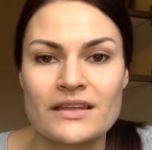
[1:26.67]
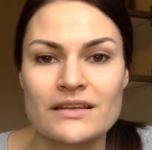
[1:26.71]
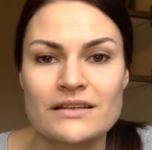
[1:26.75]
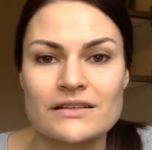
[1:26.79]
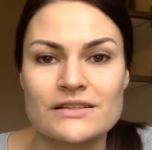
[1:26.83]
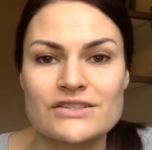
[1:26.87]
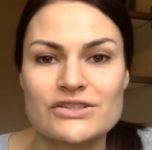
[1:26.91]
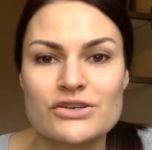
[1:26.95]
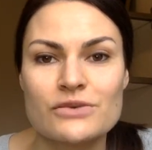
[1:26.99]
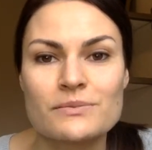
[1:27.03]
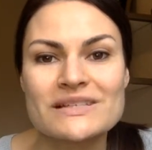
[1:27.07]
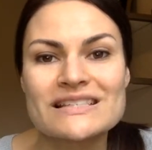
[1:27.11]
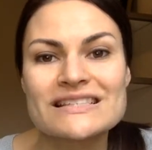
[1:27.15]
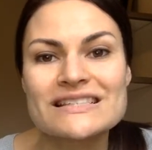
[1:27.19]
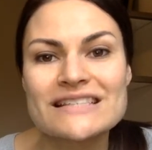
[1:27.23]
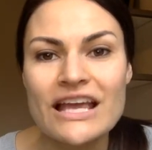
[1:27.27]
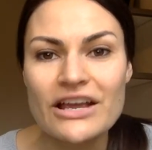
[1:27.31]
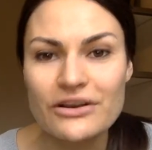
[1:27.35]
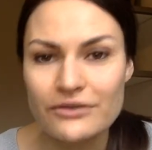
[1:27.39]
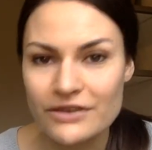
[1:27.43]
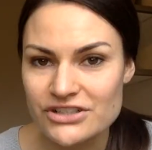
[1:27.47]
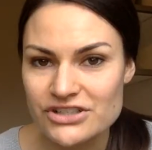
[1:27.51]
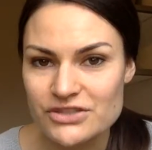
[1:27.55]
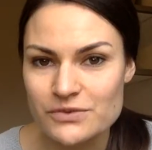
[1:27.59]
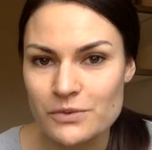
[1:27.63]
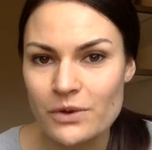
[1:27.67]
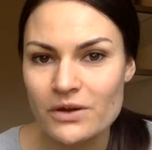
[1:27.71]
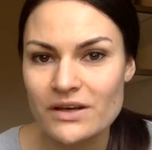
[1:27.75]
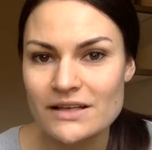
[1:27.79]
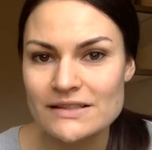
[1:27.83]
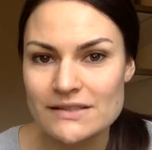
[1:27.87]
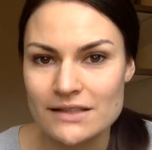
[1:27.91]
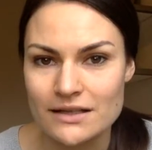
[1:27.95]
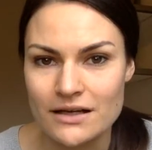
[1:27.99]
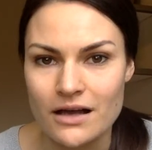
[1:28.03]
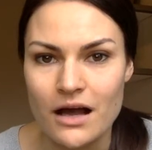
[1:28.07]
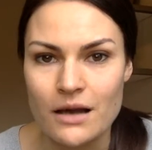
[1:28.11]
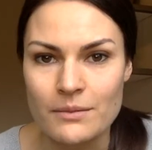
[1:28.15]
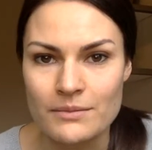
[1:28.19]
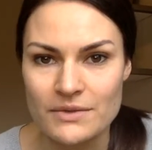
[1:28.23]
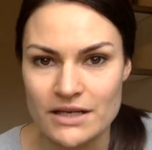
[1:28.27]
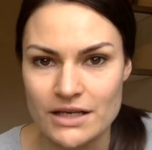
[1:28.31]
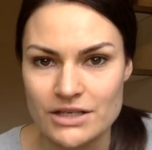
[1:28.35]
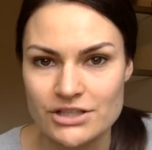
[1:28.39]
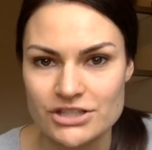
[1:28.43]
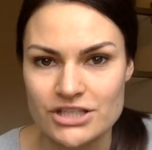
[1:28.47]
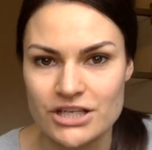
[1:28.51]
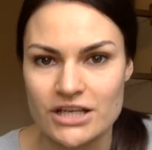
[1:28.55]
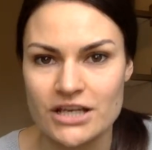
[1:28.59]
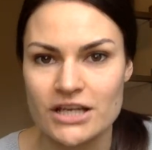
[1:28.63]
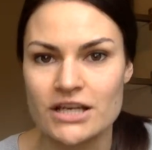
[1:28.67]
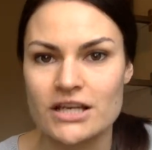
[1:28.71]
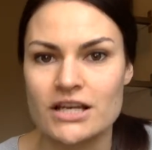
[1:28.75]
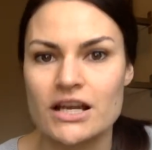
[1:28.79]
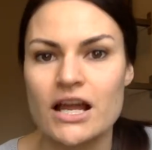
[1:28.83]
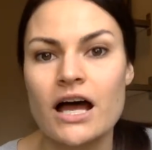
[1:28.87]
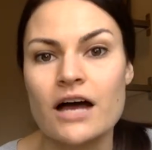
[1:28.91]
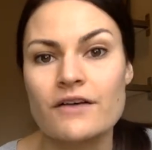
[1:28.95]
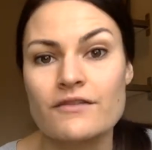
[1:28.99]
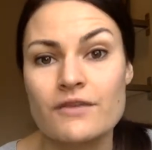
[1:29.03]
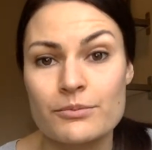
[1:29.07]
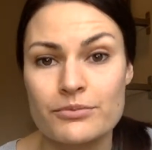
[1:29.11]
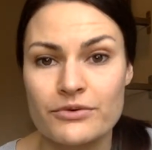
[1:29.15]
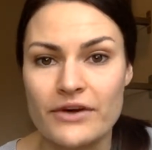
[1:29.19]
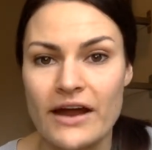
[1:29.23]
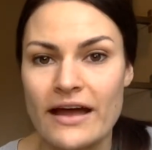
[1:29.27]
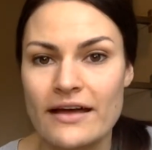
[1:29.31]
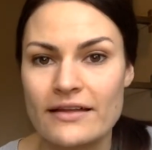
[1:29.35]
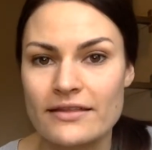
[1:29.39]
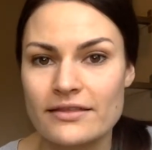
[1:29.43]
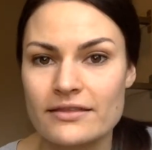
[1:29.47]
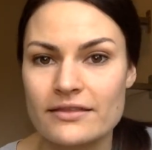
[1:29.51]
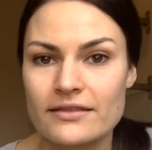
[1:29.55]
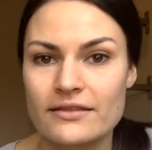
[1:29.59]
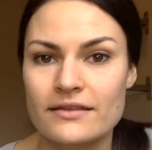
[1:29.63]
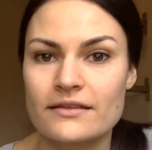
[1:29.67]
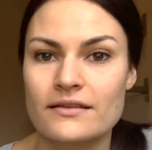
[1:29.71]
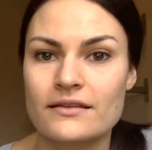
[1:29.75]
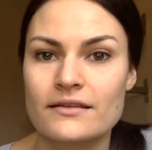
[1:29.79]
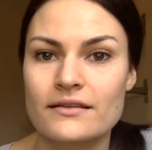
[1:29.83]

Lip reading: So mistake ritual is a combination of a breath,